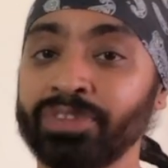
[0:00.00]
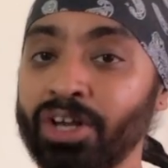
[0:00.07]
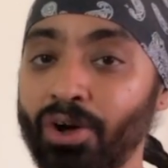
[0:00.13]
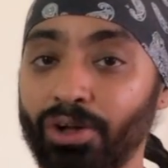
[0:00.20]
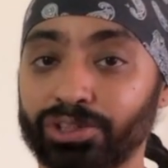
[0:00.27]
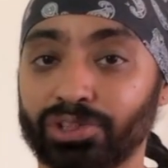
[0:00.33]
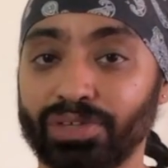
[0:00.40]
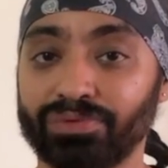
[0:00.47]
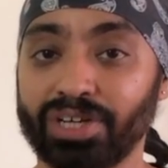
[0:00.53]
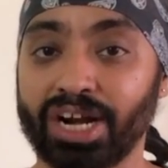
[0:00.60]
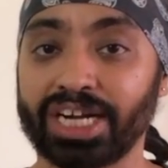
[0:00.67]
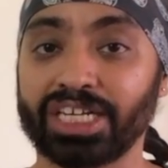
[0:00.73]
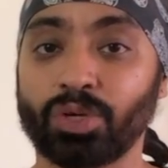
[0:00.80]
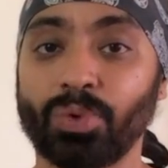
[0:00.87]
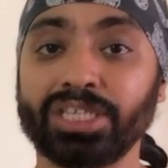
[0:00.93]
Also, if there are
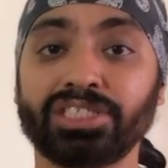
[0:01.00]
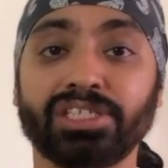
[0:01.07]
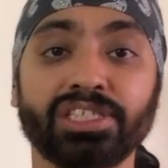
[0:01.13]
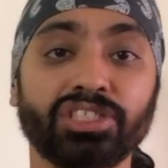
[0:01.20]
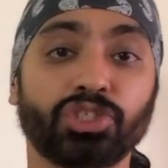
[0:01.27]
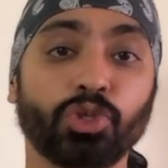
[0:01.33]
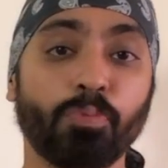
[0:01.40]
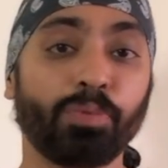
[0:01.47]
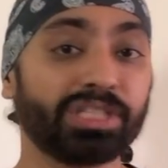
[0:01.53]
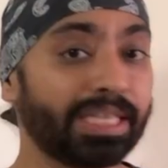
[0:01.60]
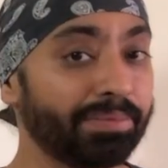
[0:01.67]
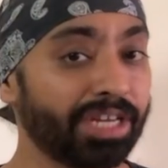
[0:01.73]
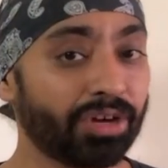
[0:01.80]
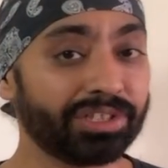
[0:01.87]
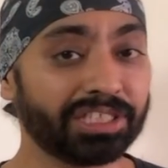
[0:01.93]
any questions, do put
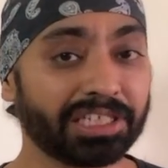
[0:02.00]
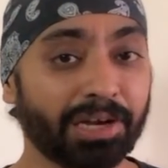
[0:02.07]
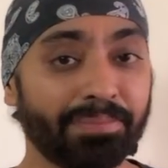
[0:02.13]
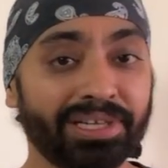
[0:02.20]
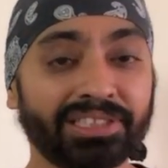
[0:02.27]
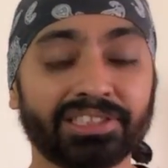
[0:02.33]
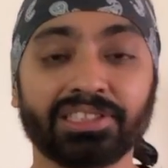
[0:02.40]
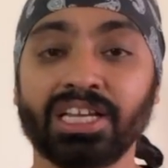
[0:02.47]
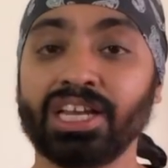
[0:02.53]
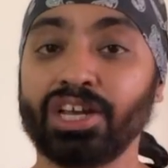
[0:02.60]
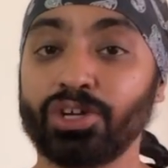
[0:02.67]
them down in the comments.